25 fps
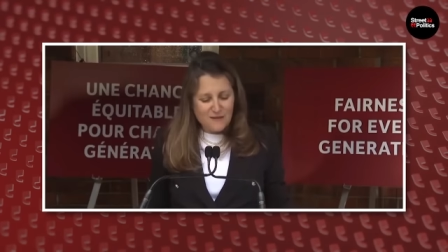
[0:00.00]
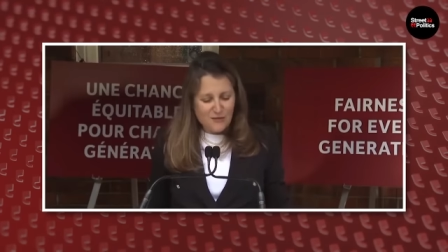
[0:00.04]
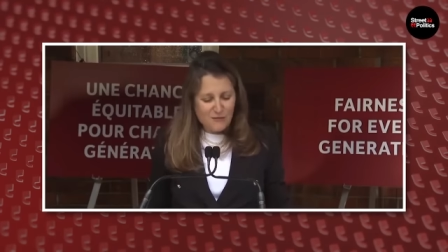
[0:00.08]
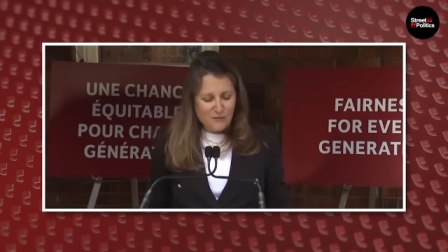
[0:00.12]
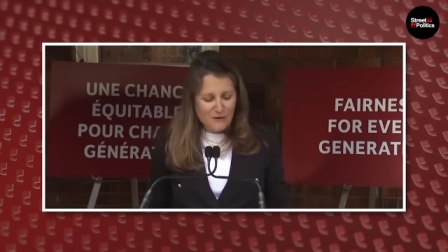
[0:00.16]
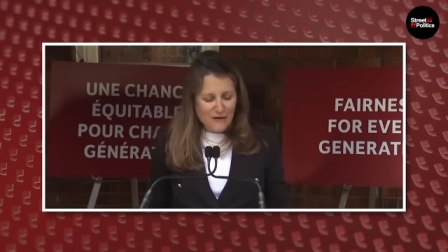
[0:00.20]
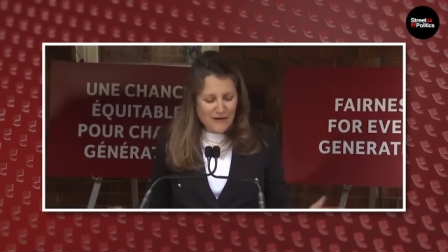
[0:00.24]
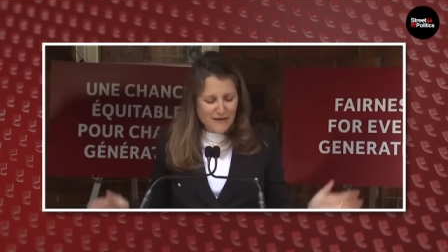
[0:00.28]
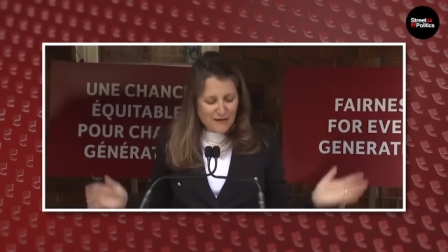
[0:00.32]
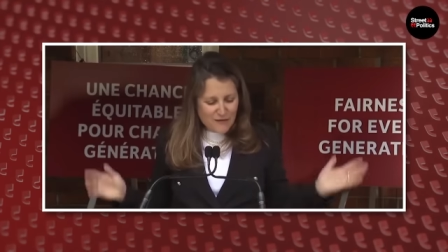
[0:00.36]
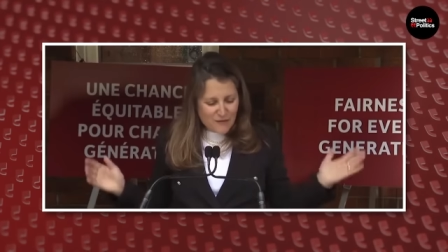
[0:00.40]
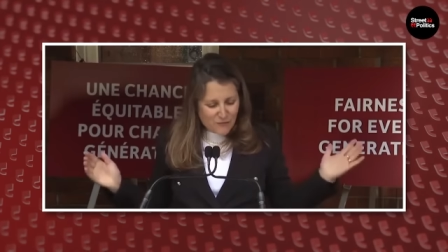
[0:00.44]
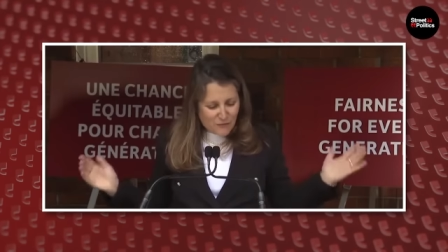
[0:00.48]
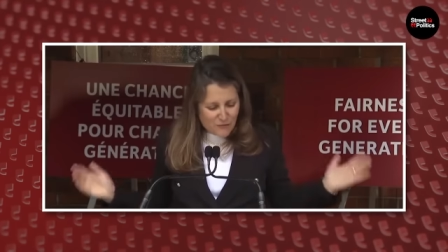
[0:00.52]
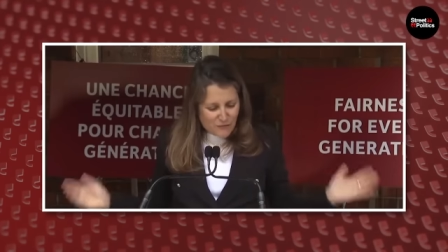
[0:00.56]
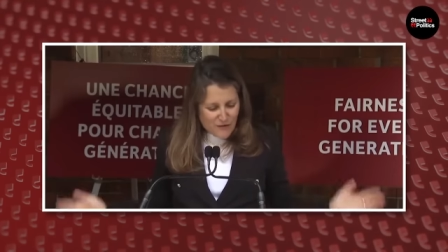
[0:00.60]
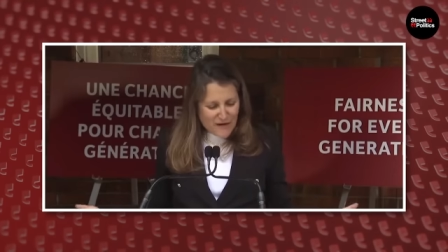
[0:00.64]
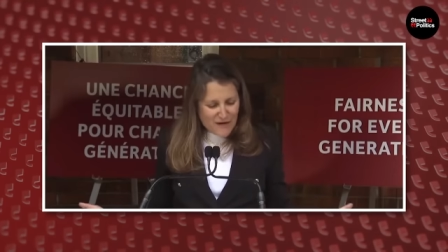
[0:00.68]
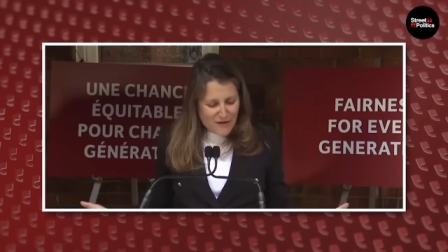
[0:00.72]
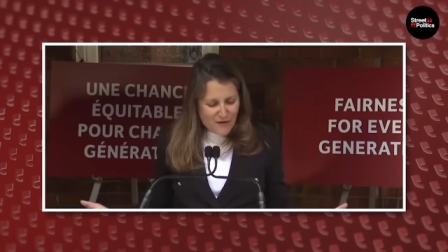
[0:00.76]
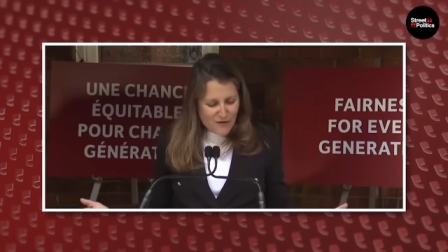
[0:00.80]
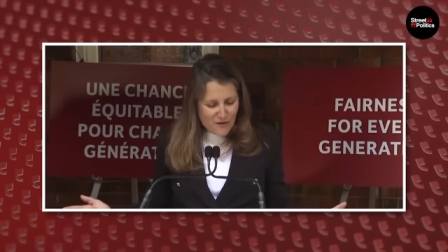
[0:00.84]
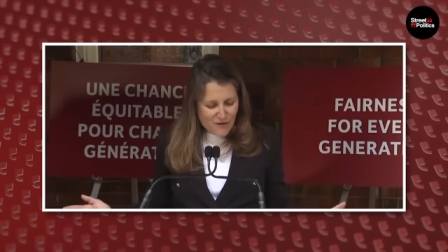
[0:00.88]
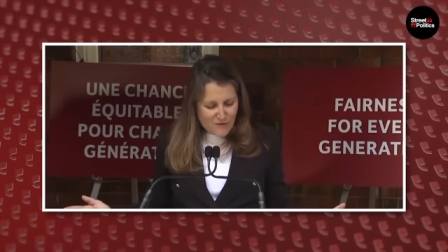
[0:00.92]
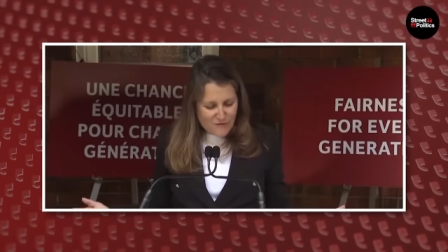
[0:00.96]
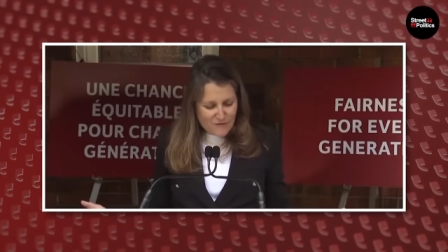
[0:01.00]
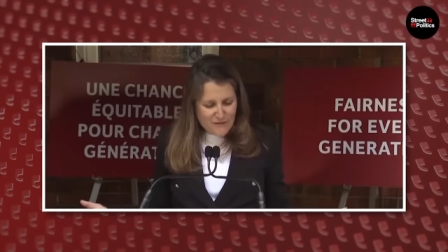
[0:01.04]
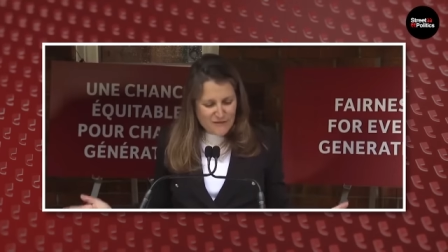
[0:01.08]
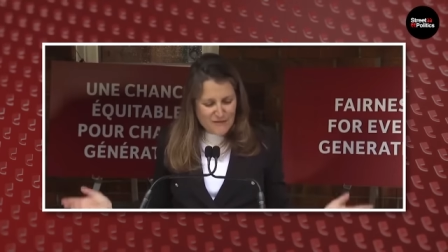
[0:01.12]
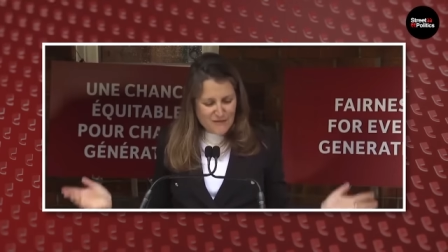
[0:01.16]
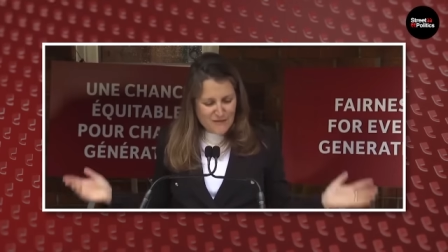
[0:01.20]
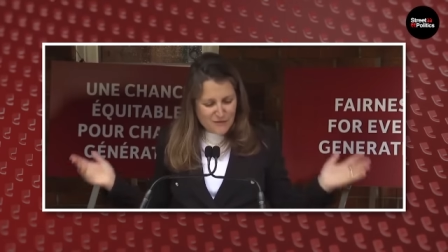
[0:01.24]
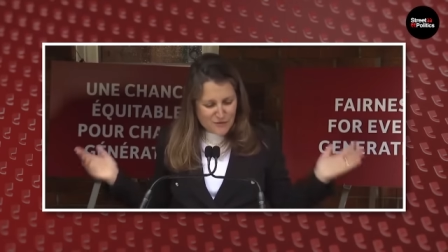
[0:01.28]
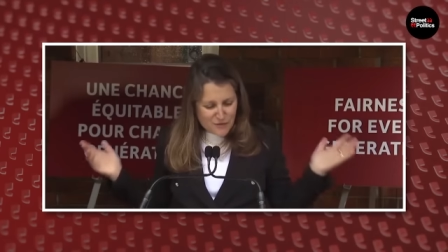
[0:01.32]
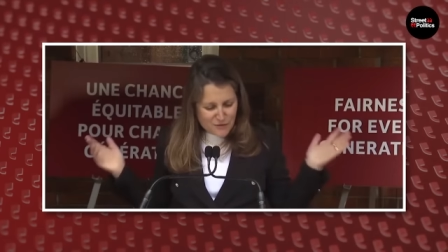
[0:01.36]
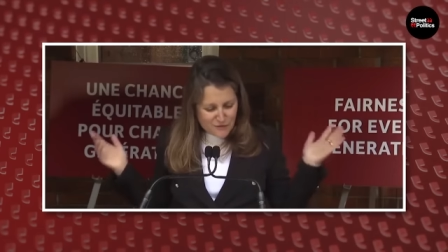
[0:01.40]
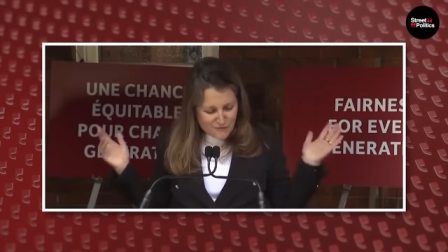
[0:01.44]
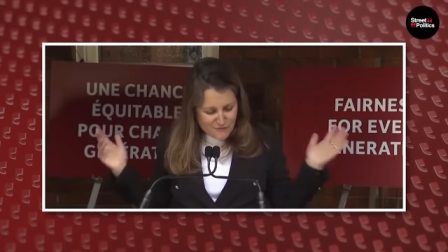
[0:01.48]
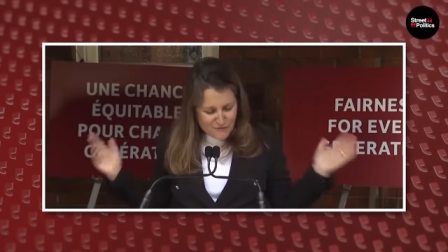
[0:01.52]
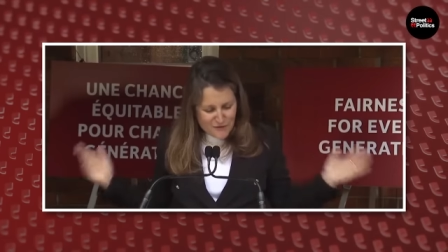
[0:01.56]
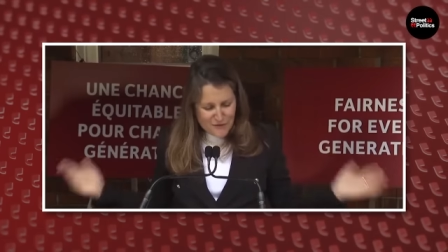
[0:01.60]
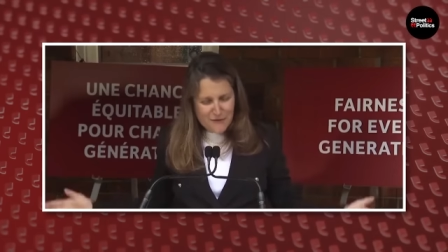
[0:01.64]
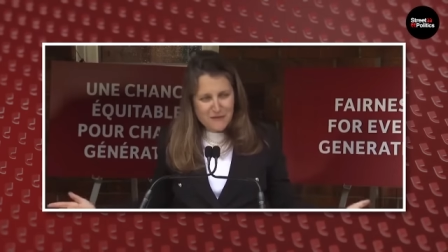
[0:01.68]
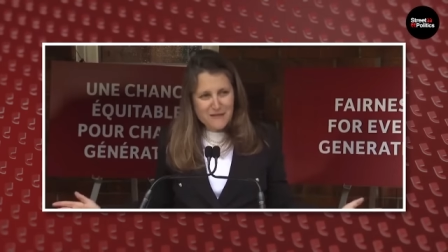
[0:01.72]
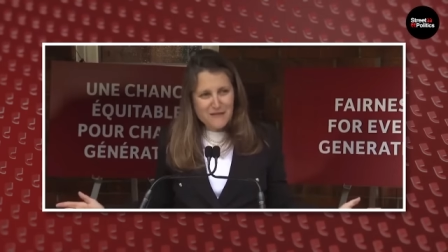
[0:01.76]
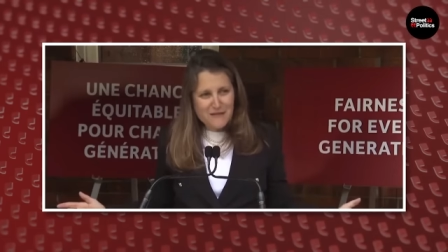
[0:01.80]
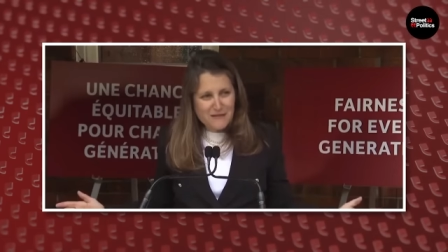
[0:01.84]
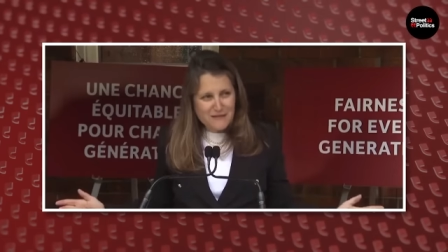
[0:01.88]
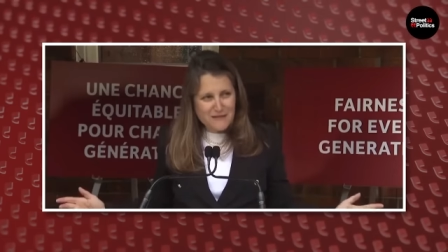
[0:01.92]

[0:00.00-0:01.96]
I had a great conversation, a very nice